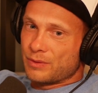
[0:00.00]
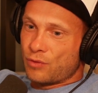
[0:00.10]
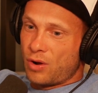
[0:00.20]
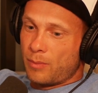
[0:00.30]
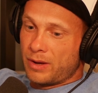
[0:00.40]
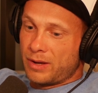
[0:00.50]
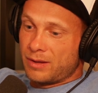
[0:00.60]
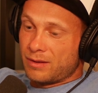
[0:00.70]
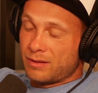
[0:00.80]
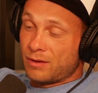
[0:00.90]
Rob,
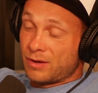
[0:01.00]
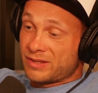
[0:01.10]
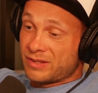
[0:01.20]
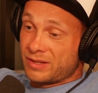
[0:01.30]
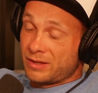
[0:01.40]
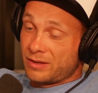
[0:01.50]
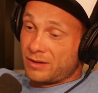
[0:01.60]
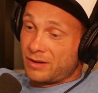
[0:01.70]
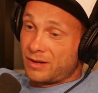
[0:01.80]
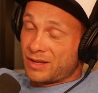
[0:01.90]
I honestly
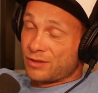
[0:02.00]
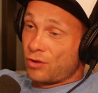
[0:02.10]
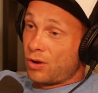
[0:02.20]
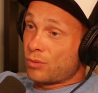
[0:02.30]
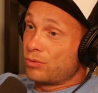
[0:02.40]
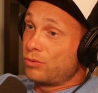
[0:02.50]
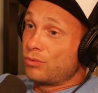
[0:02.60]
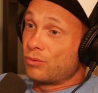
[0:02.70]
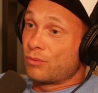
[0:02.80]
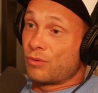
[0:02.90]
I can talk with
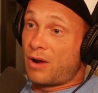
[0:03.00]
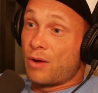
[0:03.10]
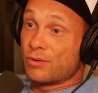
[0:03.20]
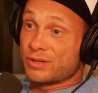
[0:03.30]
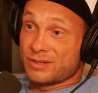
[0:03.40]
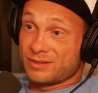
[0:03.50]
you for hours